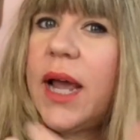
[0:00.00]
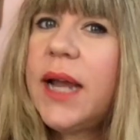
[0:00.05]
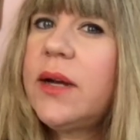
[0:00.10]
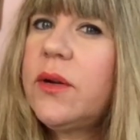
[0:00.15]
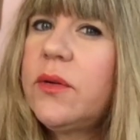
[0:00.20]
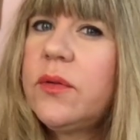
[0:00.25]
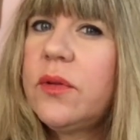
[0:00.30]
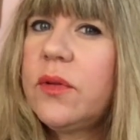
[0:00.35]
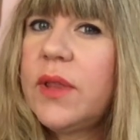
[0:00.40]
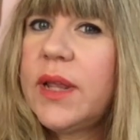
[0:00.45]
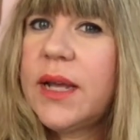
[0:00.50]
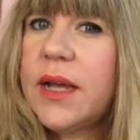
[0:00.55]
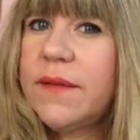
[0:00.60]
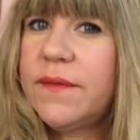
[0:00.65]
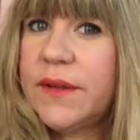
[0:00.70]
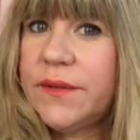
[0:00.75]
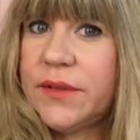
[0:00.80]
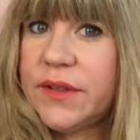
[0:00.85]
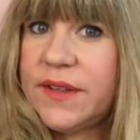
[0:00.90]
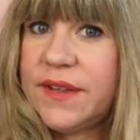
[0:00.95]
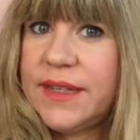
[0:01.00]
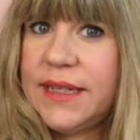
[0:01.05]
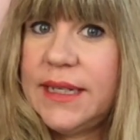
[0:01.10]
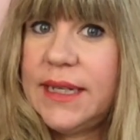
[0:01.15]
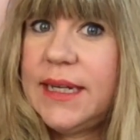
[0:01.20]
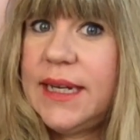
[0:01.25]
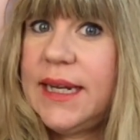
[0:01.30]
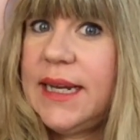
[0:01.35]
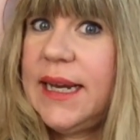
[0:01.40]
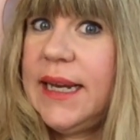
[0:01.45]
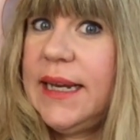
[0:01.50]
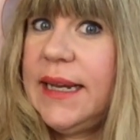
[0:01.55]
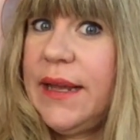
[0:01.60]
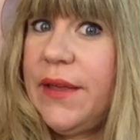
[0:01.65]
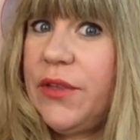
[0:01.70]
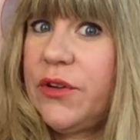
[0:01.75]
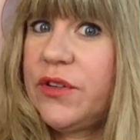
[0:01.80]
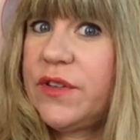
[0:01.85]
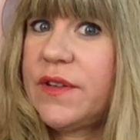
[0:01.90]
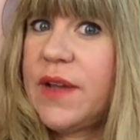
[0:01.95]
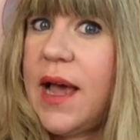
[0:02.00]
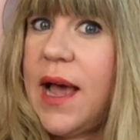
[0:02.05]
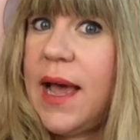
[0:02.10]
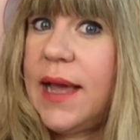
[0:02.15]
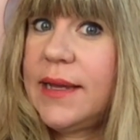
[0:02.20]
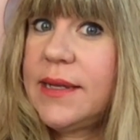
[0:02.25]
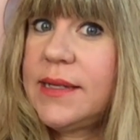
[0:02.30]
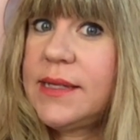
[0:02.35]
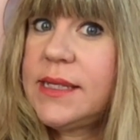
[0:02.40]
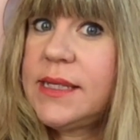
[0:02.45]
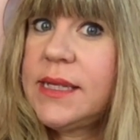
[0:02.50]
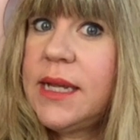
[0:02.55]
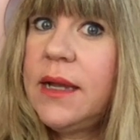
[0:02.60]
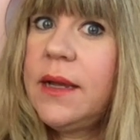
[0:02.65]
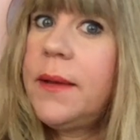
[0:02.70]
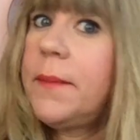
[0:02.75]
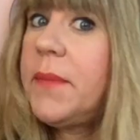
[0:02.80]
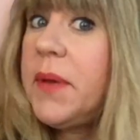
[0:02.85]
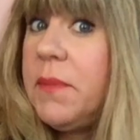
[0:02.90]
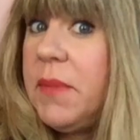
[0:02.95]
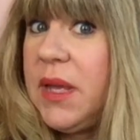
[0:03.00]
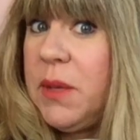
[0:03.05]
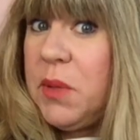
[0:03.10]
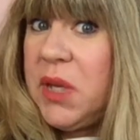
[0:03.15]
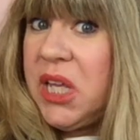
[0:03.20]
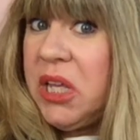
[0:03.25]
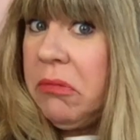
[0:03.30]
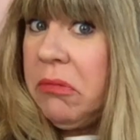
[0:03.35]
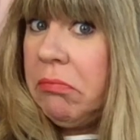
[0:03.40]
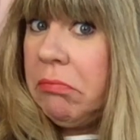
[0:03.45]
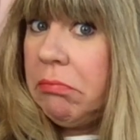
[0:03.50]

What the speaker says: I don't think I've ever seen it in any other size, but maybe